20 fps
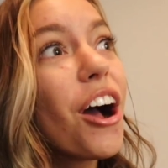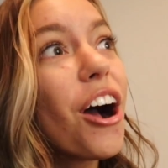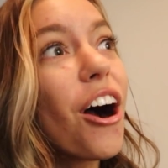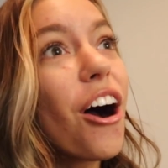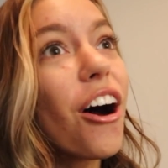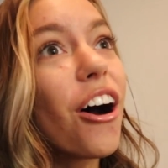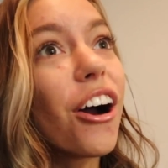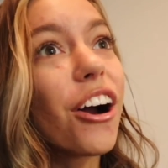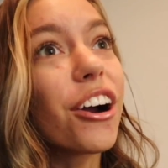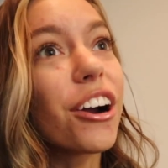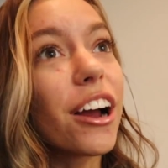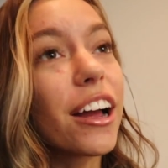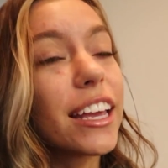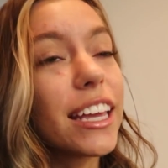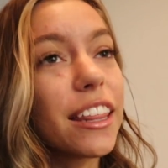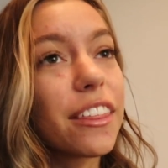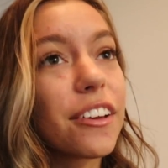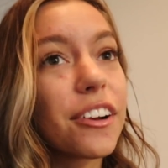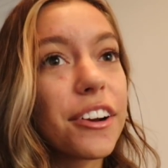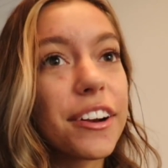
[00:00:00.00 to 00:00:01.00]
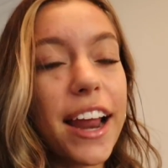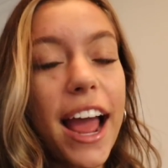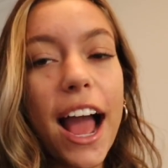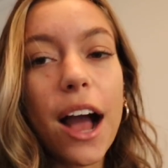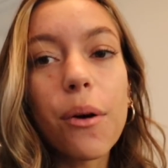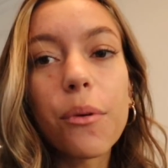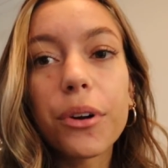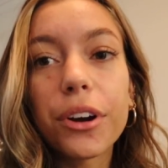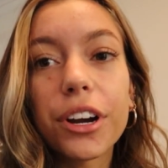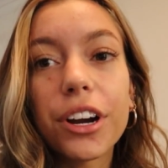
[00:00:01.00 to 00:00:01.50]
are either an
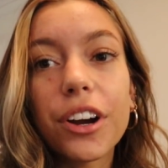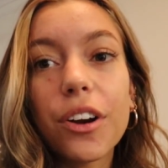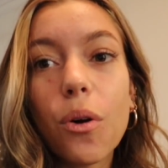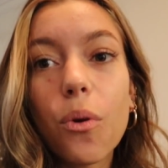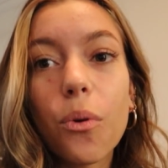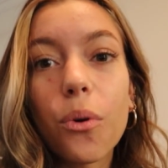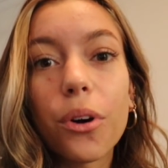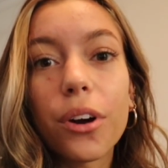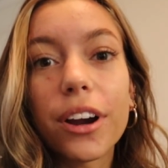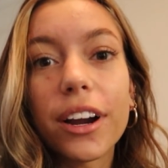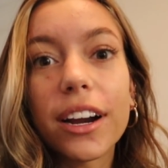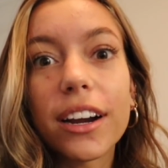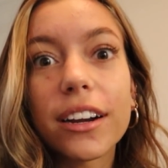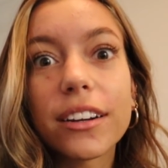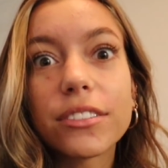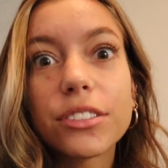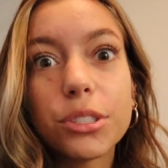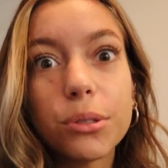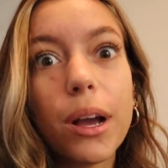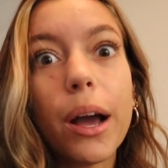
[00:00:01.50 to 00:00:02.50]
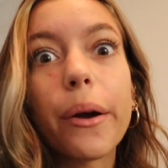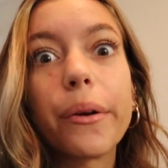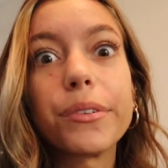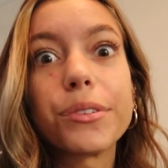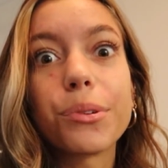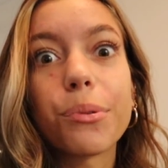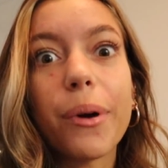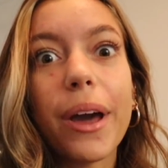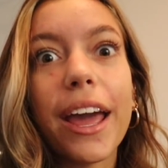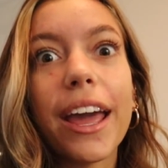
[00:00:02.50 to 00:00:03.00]
hour or 2
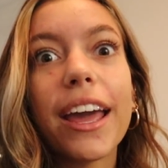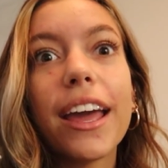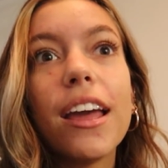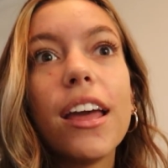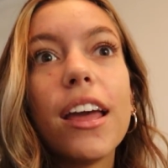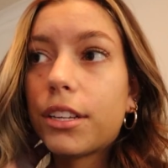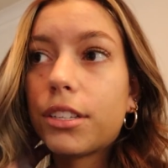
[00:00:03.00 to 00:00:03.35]
hours away.